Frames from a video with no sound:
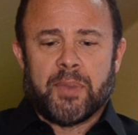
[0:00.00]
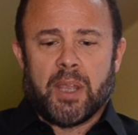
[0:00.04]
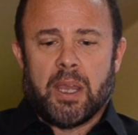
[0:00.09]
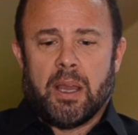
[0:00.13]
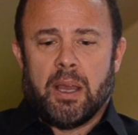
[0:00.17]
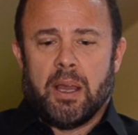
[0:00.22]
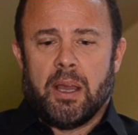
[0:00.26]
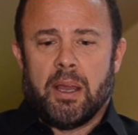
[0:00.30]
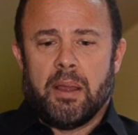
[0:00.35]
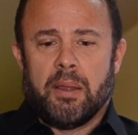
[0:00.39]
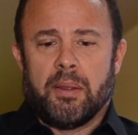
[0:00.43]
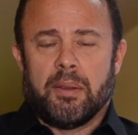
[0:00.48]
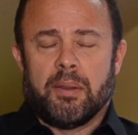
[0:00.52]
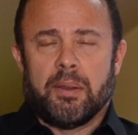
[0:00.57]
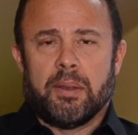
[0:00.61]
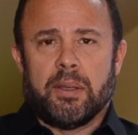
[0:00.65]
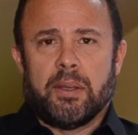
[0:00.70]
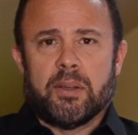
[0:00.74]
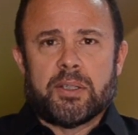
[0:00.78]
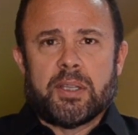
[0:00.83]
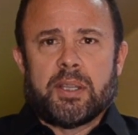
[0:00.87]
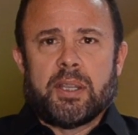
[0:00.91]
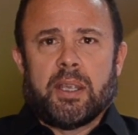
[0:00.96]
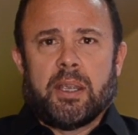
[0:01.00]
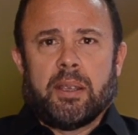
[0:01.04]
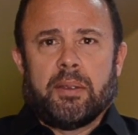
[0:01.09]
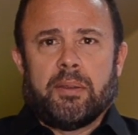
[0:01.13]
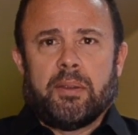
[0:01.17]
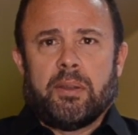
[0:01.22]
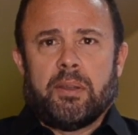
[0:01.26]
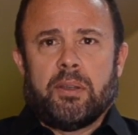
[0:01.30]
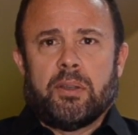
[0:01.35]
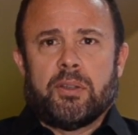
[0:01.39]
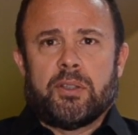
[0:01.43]
uh, here's the
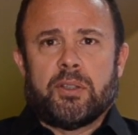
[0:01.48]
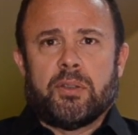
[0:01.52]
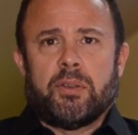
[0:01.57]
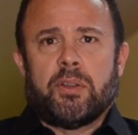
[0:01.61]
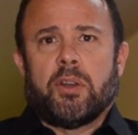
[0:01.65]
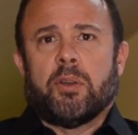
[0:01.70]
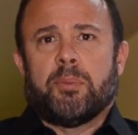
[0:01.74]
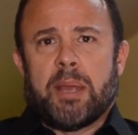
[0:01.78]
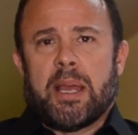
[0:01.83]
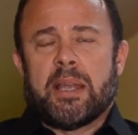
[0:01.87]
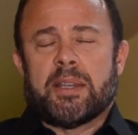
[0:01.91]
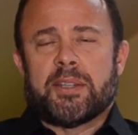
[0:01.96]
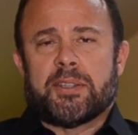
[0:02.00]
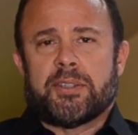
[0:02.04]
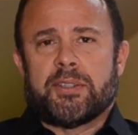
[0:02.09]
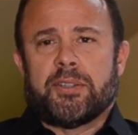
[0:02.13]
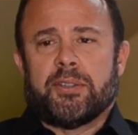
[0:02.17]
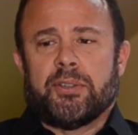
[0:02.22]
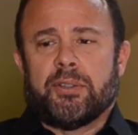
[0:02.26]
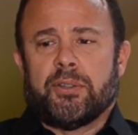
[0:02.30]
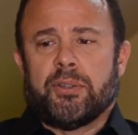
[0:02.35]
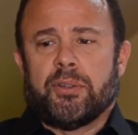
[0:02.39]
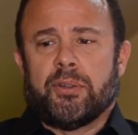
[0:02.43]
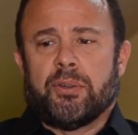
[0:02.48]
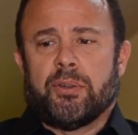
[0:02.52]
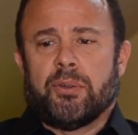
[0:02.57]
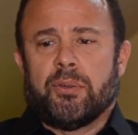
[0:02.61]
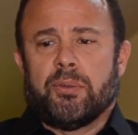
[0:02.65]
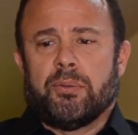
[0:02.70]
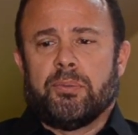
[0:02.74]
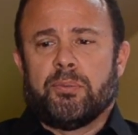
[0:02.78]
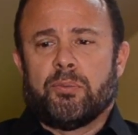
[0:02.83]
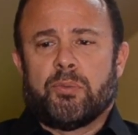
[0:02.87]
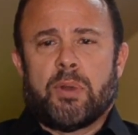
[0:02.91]
thing you do your best
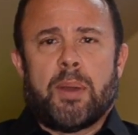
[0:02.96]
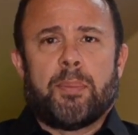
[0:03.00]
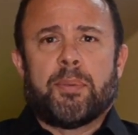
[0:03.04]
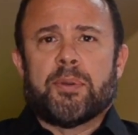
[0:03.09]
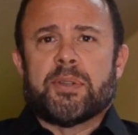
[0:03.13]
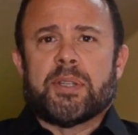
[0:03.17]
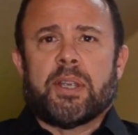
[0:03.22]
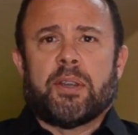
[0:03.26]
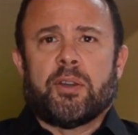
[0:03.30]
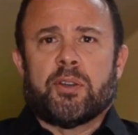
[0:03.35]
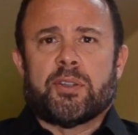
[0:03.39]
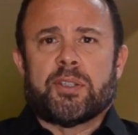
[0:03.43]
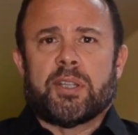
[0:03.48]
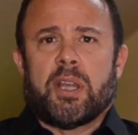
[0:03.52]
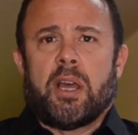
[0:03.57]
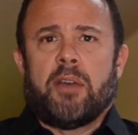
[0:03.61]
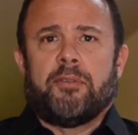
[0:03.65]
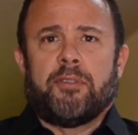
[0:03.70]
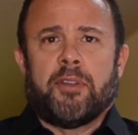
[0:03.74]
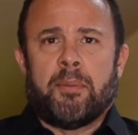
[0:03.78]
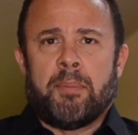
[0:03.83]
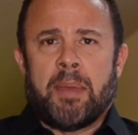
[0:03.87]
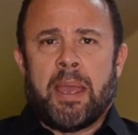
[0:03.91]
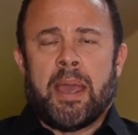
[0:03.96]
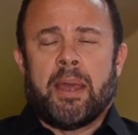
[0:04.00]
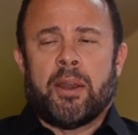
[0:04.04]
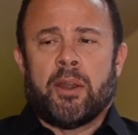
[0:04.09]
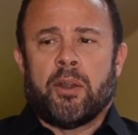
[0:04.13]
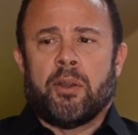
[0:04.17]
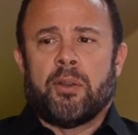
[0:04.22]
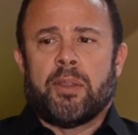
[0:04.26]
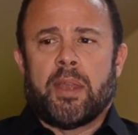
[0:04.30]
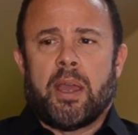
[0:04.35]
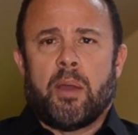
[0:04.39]
to represent yourself in a
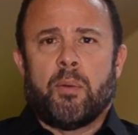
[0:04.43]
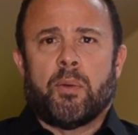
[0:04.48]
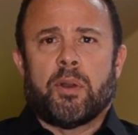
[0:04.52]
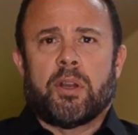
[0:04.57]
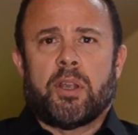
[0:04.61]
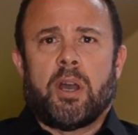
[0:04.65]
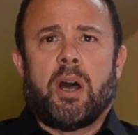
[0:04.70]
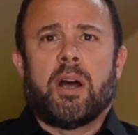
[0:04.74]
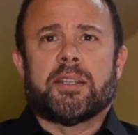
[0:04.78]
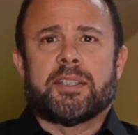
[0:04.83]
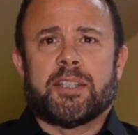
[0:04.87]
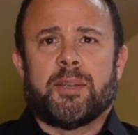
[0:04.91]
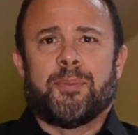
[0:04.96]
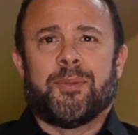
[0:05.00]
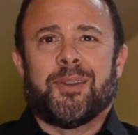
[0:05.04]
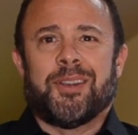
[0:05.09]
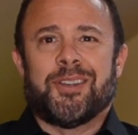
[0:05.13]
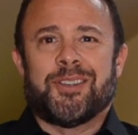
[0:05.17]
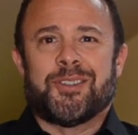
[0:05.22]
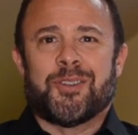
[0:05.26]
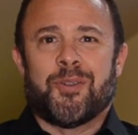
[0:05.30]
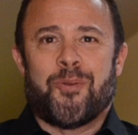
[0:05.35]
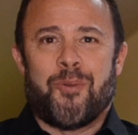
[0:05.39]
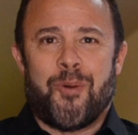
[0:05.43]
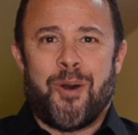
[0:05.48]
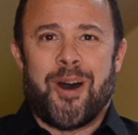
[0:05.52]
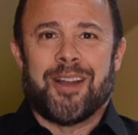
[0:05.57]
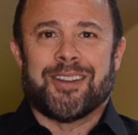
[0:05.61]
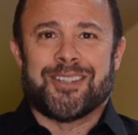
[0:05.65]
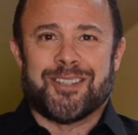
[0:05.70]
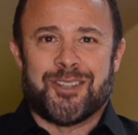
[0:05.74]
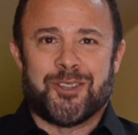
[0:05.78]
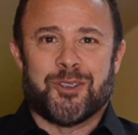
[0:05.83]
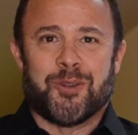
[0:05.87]
manner that would cause somebody to
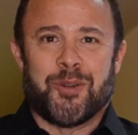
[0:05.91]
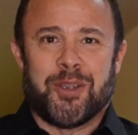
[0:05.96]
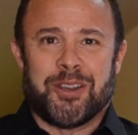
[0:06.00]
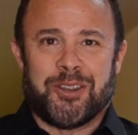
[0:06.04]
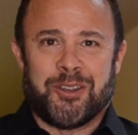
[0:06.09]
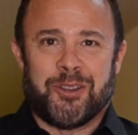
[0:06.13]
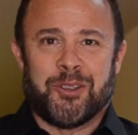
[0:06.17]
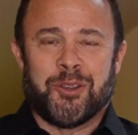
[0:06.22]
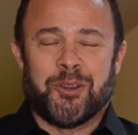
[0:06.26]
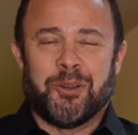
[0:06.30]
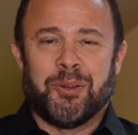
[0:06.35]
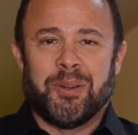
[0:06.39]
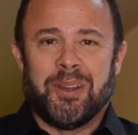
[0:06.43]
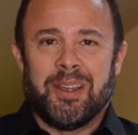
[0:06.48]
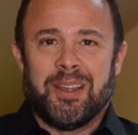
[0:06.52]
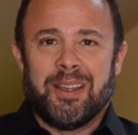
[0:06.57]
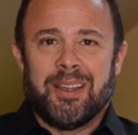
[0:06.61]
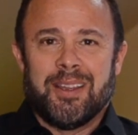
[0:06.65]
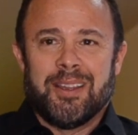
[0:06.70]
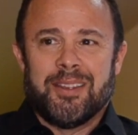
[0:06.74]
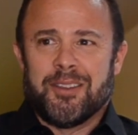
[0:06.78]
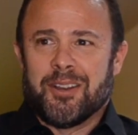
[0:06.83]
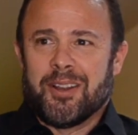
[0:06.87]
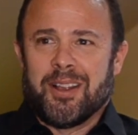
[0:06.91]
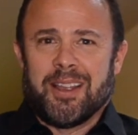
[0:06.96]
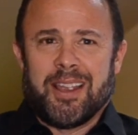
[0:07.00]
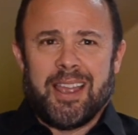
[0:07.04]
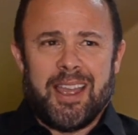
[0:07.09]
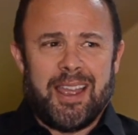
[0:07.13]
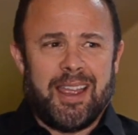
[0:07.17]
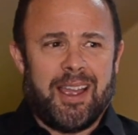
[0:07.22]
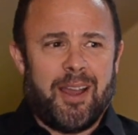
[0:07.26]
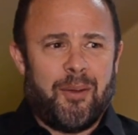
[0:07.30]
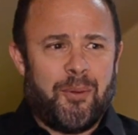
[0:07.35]
want to join you they're like,
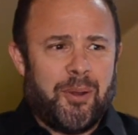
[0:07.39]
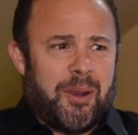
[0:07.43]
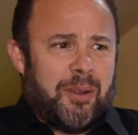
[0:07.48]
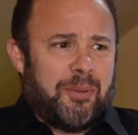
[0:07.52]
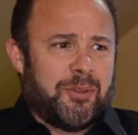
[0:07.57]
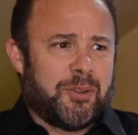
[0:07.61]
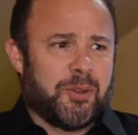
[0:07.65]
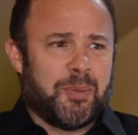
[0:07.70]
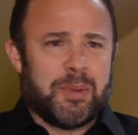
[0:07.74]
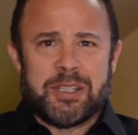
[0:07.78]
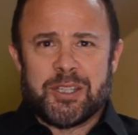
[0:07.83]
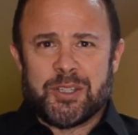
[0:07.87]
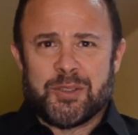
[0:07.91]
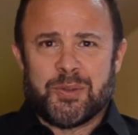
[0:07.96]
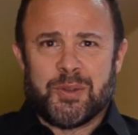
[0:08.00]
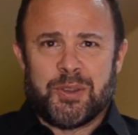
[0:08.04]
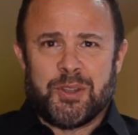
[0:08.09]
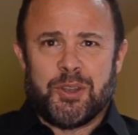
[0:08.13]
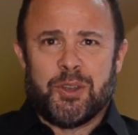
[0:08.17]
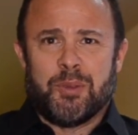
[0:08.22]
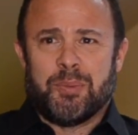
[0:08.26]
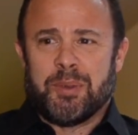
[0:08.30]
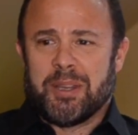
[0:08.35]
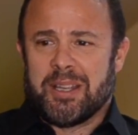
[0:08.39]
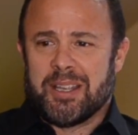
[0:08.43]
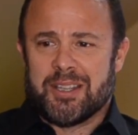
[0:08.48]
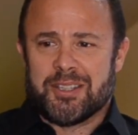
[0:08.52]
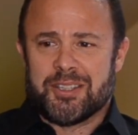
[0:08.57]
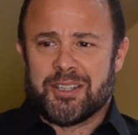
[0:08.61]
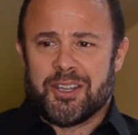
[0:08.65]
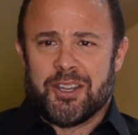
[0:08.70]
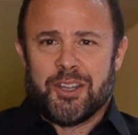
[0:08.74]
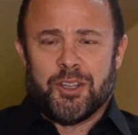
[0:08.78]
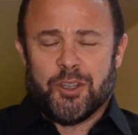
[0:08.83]
hey, I want to do business with you
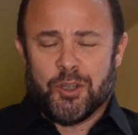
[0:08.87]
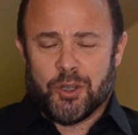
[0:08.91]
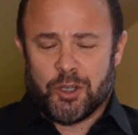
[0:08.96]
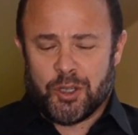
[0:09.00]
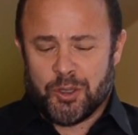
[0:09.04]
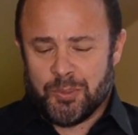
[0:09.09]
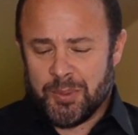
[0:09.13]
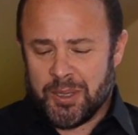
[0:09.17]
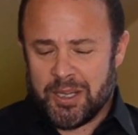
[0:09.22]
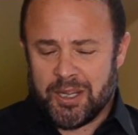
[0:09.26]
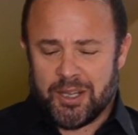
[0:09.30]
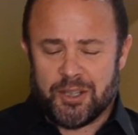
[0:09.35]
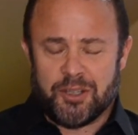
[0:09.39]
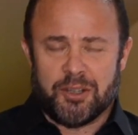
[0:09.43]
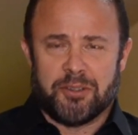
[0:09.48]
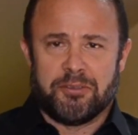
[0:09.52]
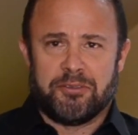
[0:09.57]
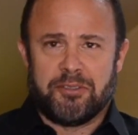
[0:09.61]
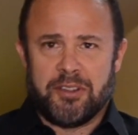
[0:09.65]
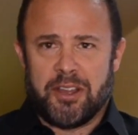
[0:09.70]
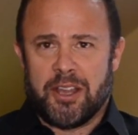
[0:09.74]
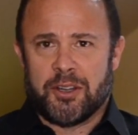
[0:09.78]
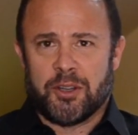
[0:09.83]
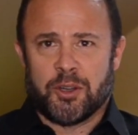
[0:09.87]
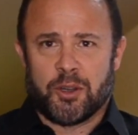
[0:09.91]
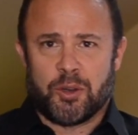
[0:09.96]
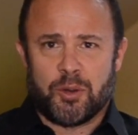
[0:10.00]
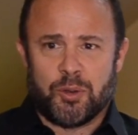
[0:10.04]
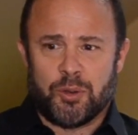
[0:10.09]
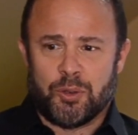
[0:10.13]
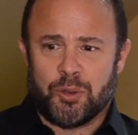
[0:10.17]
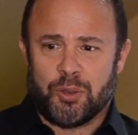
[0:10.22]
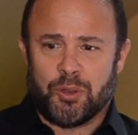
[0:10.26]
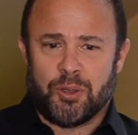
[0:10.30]
because you're committed, you're fun, you're
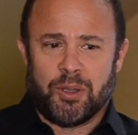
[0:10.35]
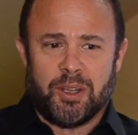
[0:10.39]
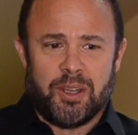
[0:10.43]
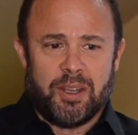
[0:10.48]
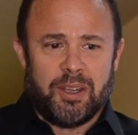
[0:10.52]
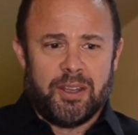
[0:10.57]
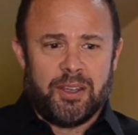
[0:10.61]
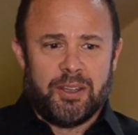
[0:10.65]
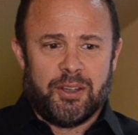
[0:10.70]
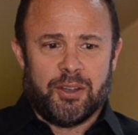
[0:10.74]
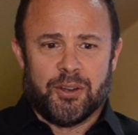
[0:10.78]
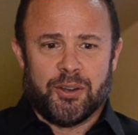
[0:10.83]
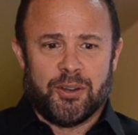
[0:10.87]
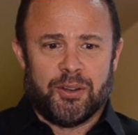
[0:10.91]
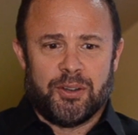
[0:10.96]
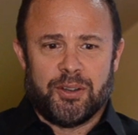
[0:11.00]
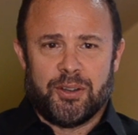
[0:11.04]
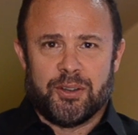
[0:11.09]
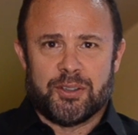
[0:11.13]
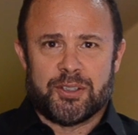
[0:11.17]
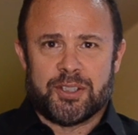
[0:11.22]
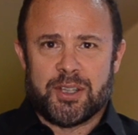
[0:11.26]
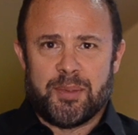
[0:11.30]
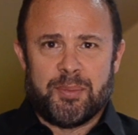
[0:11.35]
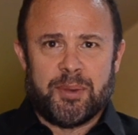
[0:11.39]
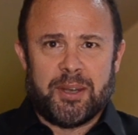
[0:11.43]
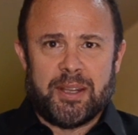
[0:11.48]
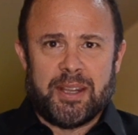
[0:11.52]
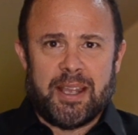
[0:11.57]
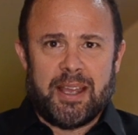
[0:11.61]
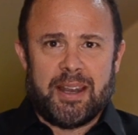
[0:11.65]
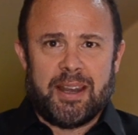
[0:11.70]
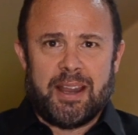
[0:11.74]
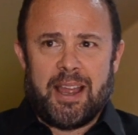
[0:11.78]
cool, you're you're
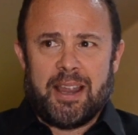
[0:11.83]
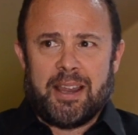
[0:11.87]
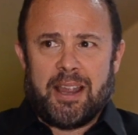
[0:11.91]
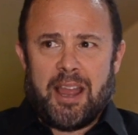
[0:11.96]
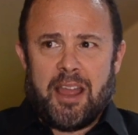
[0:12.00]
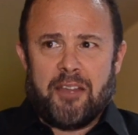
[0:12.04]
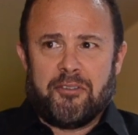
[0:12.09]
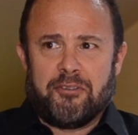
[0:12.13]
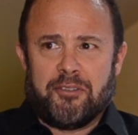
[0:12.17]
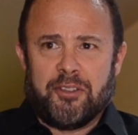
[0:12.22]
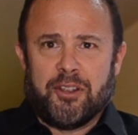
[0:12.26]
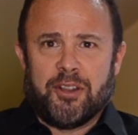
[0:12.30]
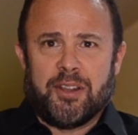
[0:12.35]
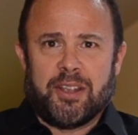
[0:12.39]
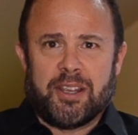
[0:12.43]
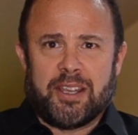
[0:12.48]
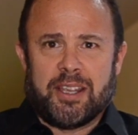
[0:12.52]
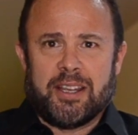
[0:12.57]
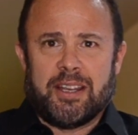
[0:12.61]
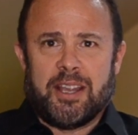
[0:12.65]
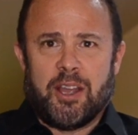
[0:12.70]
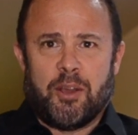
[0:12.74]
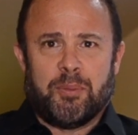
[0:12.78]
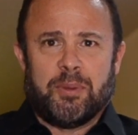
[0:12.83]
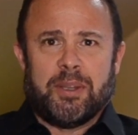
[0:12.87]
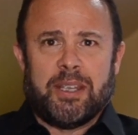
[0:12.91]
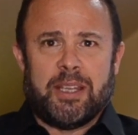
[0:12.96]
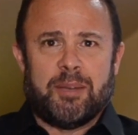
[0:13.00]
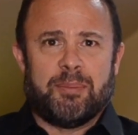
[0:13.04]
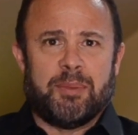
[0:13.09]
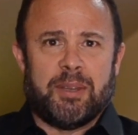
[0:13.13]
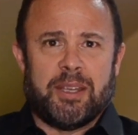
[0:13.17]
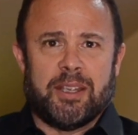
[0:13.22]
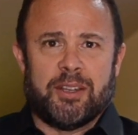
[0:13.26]
somebody that I, I feel that can help
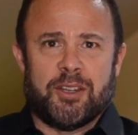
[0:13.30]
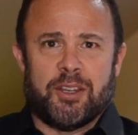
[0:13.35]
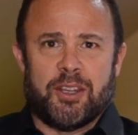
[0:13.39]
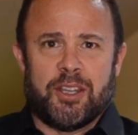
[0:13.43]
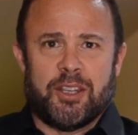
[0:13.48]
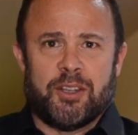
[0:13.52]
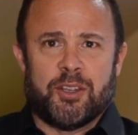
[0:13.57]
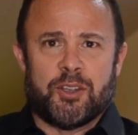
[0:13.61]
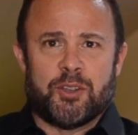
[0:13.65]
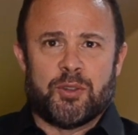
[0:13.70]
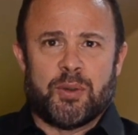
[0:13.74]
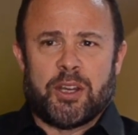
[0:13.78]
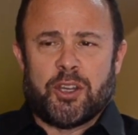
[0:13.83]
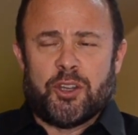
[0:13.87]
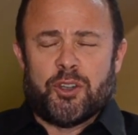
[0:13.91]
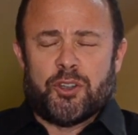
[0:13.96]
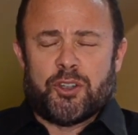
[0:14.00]
lead me in, in the direct.